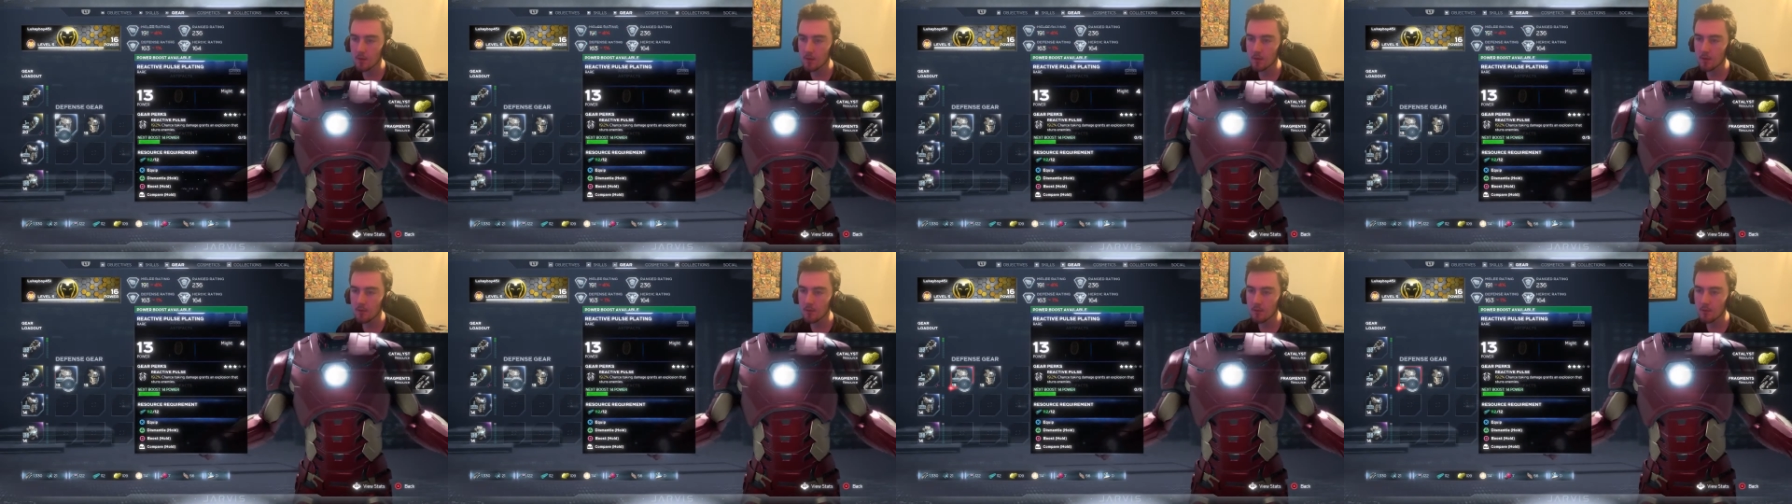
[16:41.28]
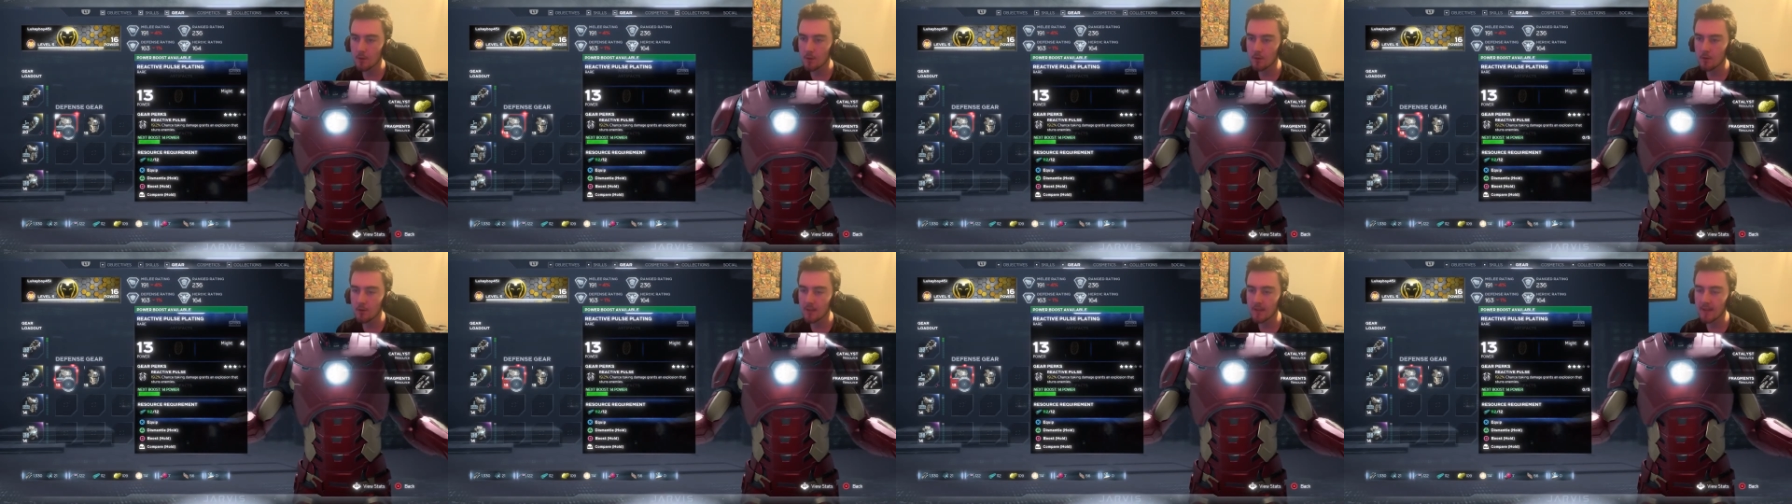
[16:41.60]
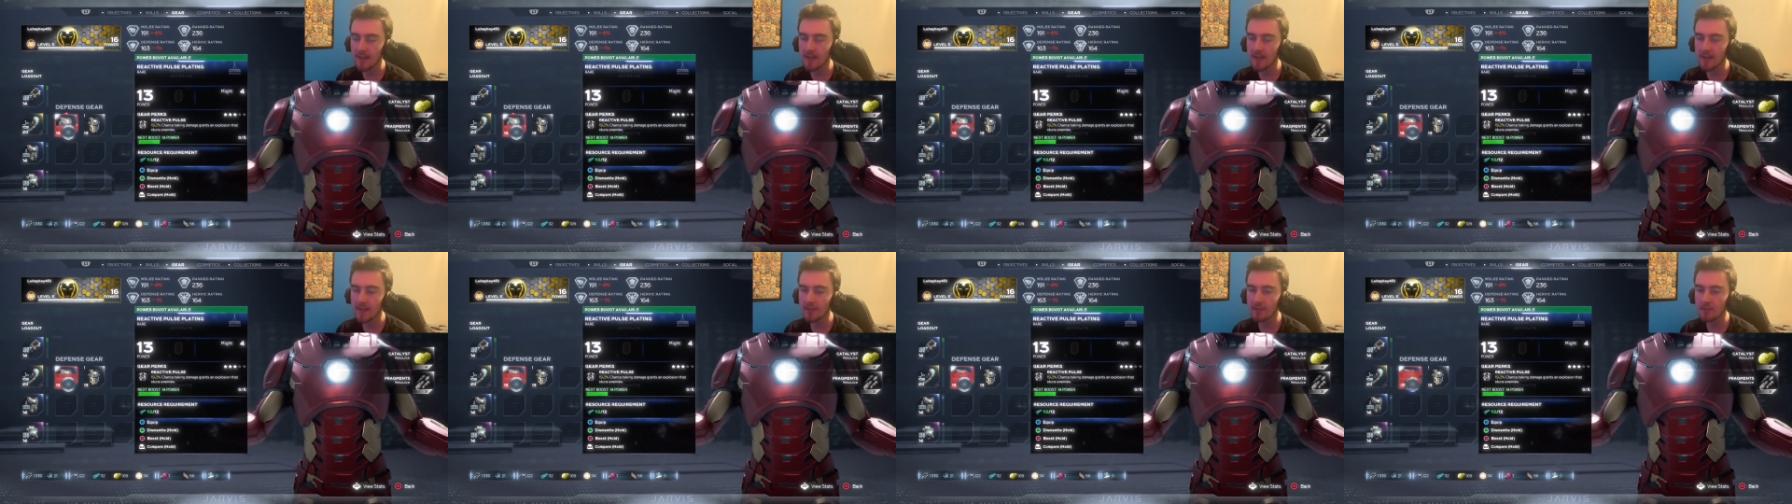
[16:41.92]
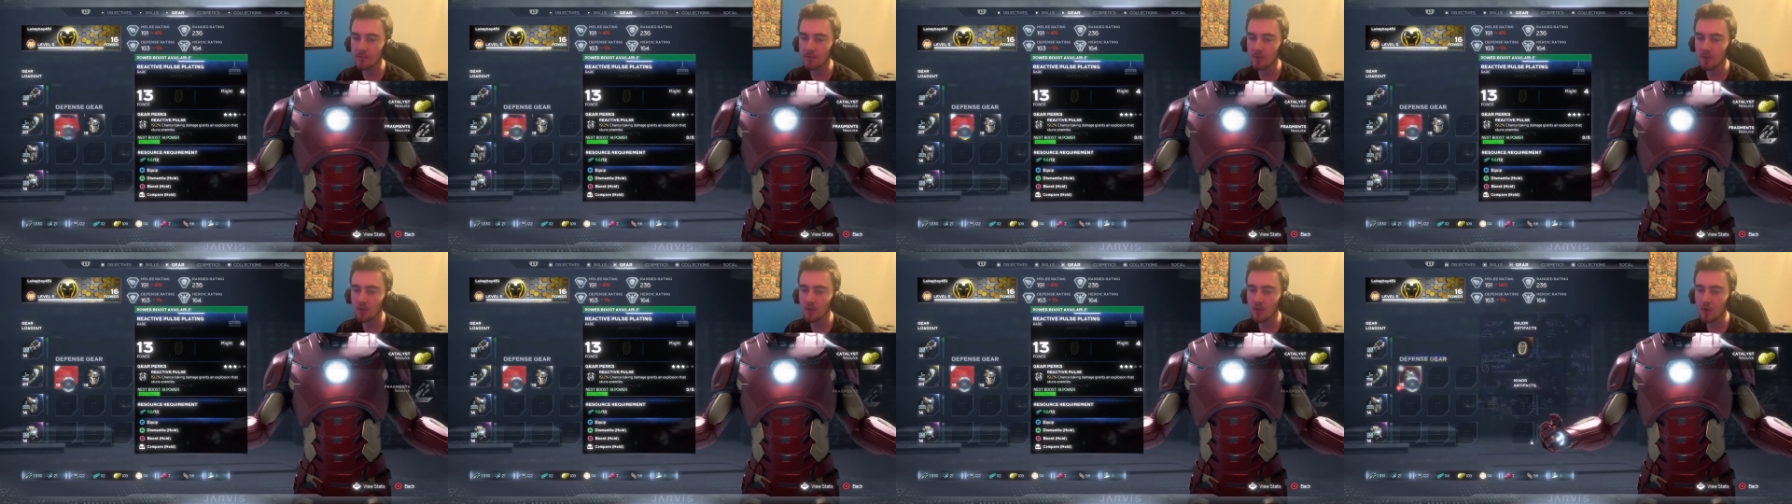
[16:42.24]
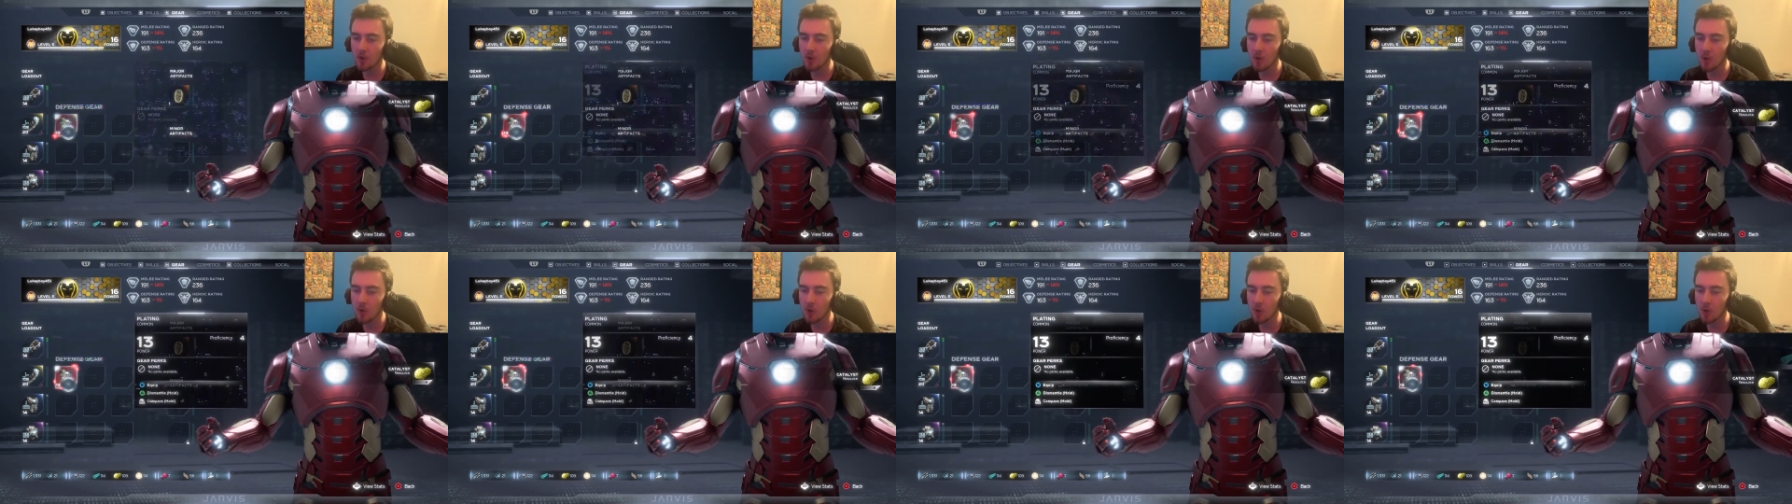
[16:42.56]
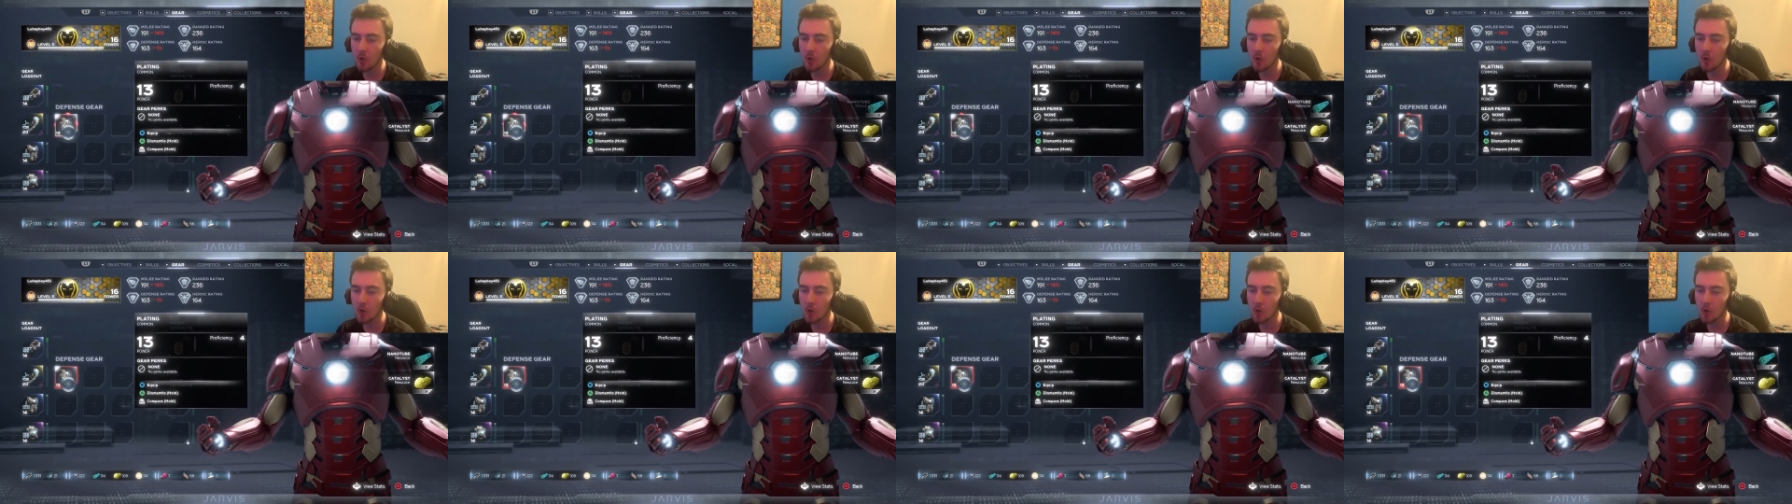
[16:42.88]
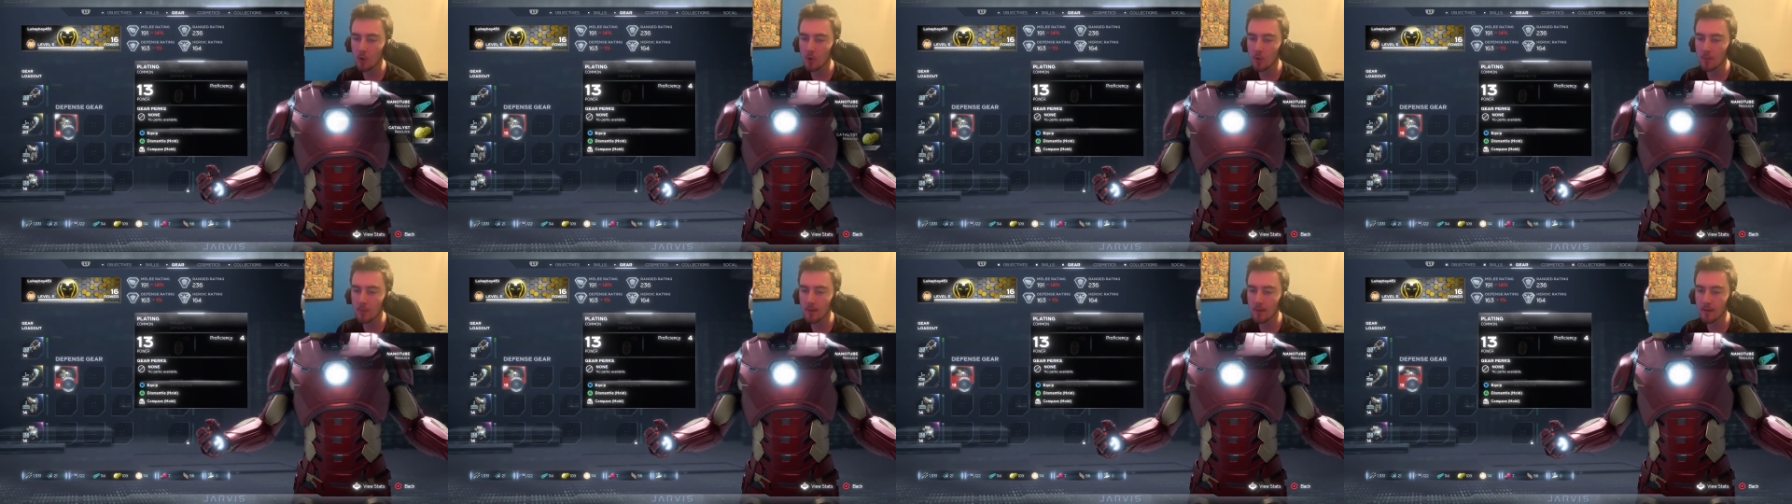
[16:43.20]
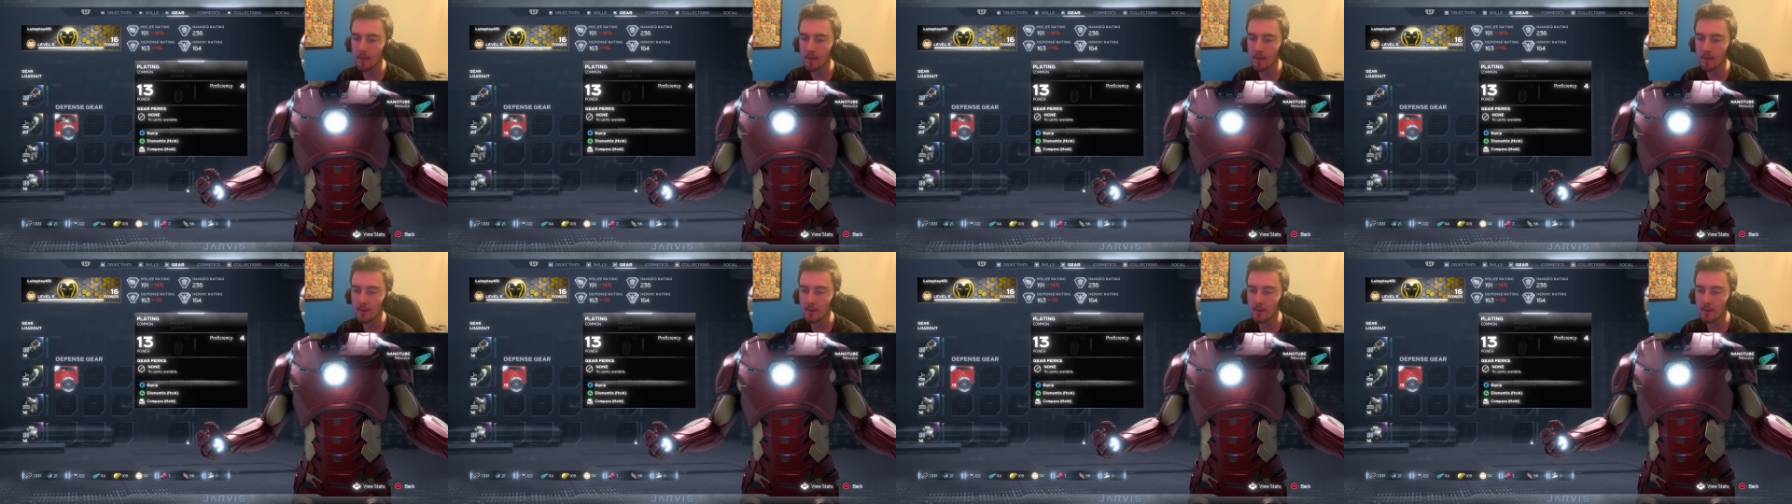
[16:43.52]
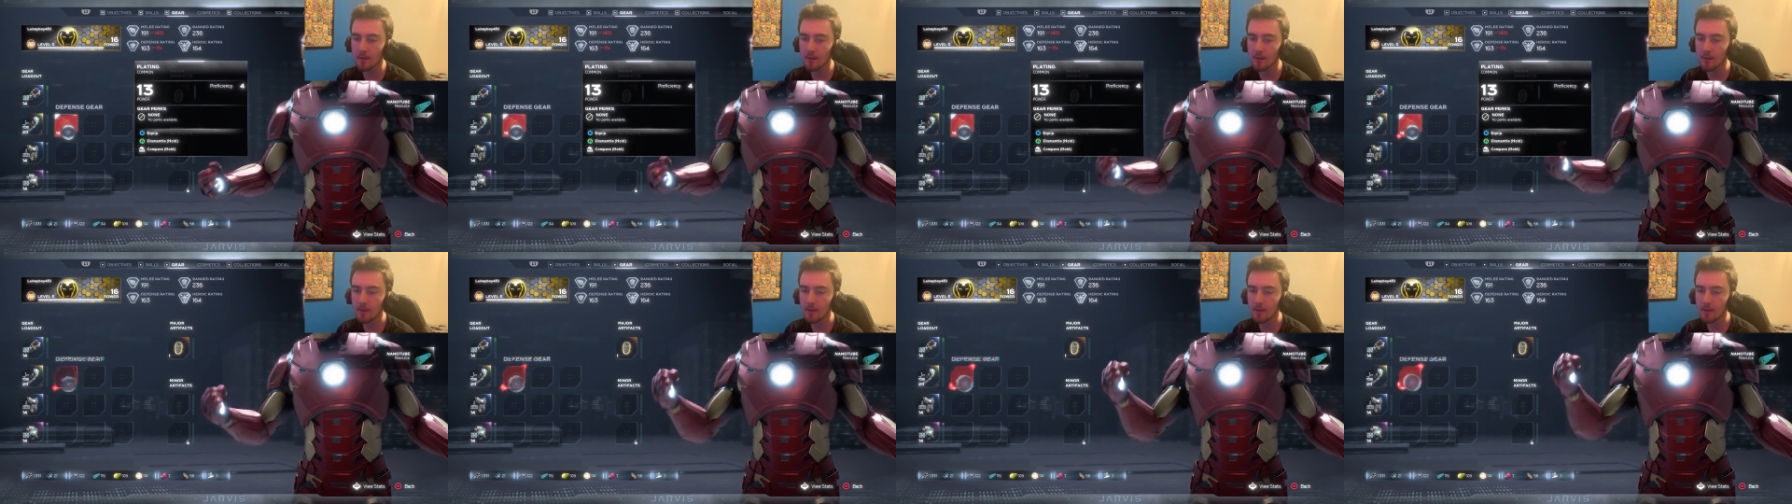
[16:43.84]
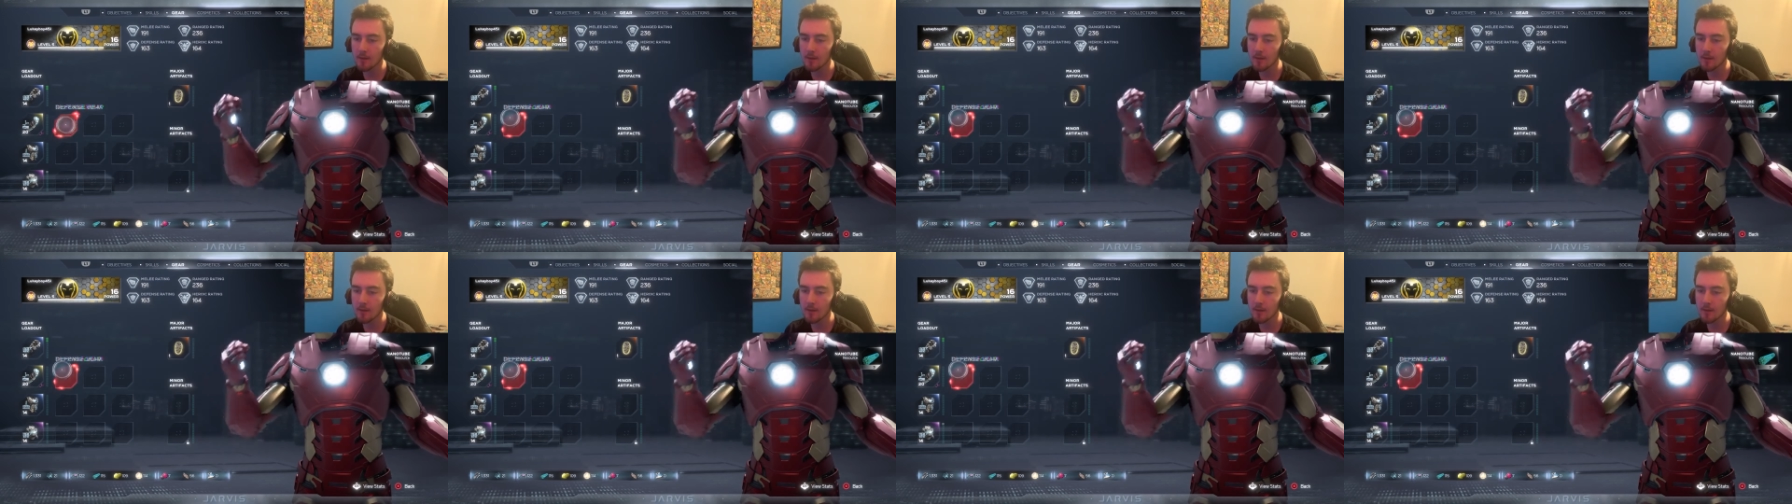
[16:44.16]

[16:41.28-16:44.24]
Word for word: Bro, let's go, man.